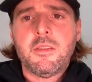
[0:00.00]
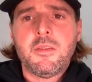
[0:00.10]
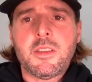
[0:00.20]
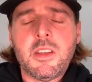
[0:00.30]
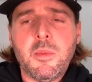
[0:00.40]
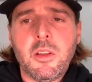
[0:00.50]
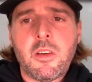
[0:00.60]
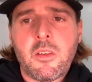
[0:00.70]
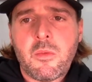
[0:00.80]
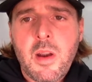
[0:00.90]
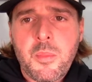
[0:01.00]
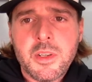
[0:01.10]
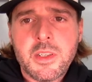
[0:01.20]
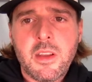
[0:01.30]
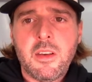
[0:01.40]
similar or
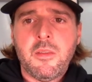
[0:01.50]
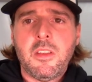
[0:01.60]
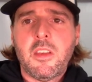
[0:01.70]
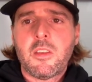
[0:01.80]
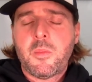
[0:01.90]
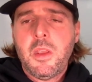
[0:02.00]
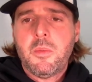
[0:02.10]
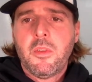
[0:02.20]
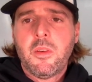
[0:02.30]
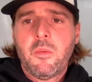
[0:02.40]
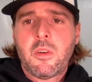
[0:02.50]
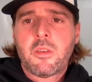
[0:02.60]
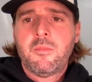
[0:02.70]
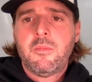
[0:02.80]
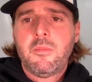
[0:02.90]
representative to the other people that were
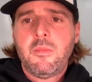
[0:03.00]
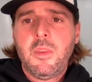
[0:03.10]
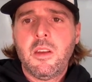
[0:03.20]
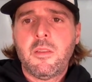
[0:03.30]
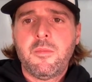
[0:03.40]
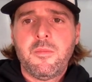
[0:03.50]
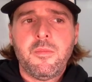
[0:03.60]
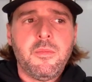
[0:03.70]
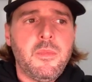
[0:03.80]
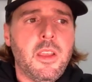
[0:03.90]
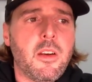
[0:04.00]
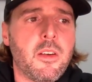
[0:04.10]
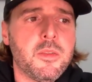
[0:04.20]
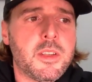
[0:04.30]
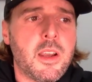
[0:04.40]
in our
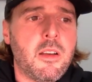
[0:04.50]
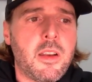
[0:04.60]
hotel.